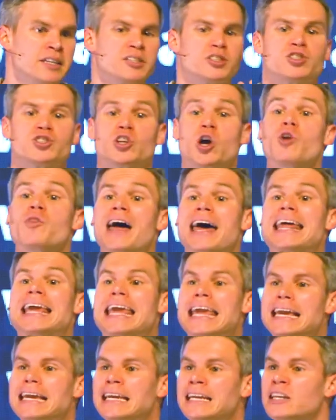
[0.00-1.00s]
so that
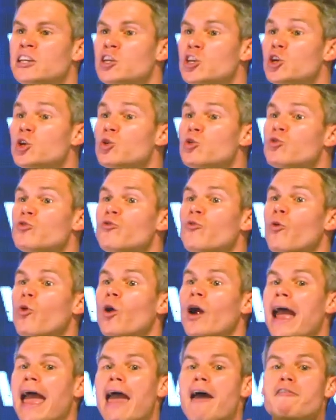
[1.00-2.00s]
he can do
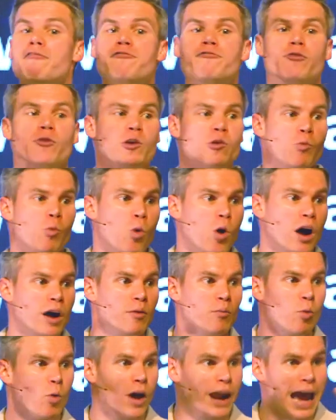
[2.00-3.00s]
for
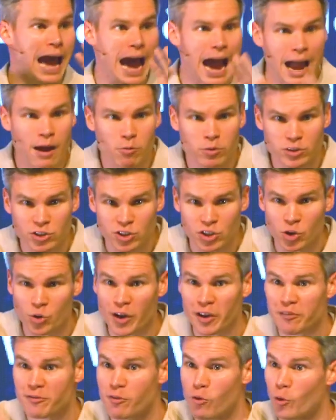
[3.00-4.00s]
everyone what I was
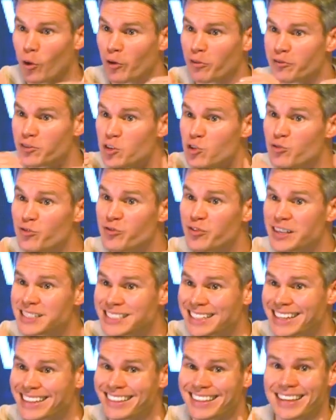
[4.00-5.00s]
doing for a few
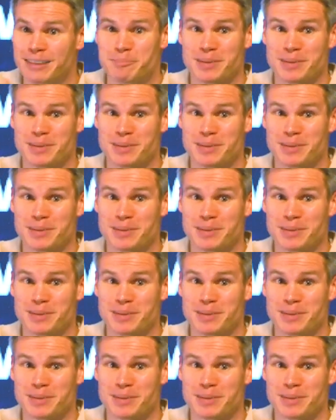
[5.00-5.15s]
physically,